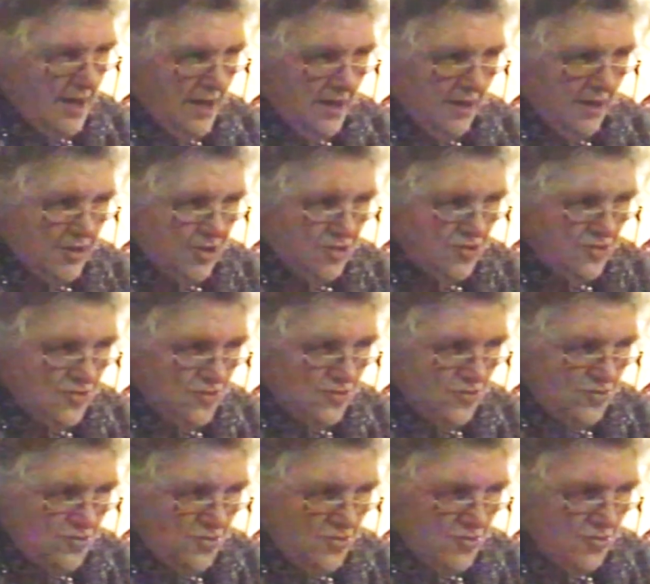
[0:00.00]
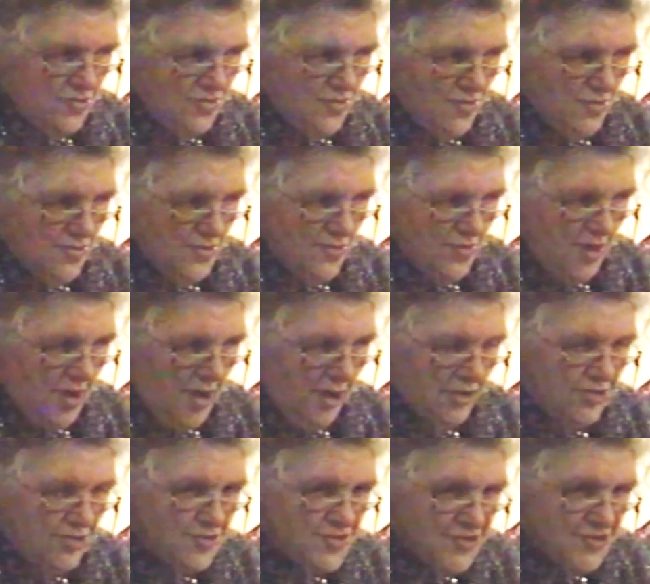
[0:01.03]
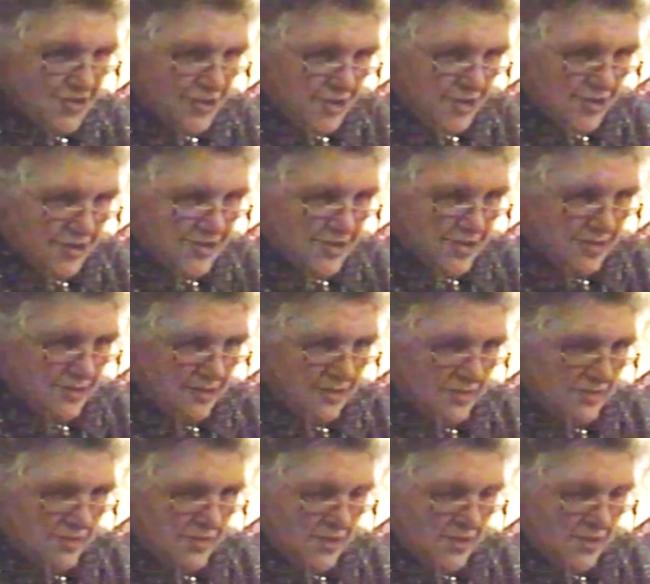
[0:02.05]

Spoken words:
Are you certain?